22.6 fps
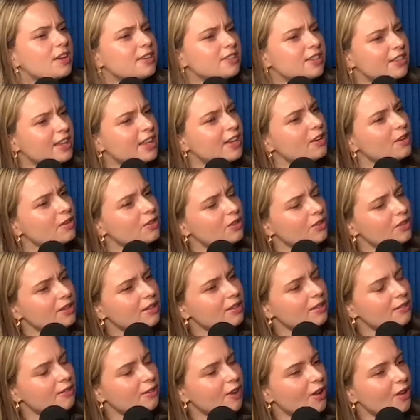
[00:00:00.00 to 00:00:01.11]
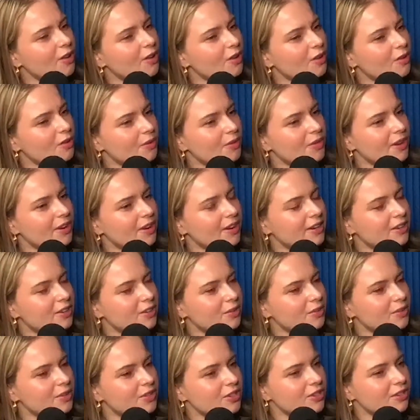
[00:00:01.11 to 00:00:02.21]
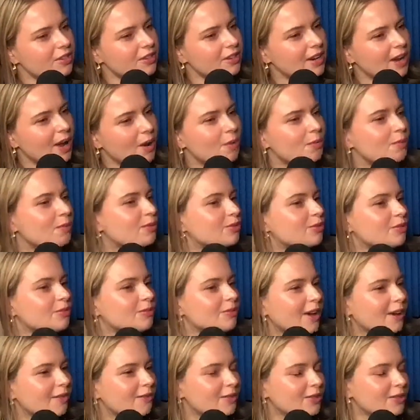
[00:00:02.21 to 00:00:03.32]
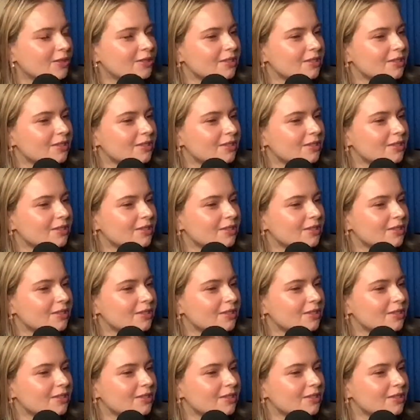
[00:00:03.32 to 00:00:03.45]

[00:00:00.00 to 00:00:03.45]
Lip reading: Do they usually follow their intuition? I would presume after.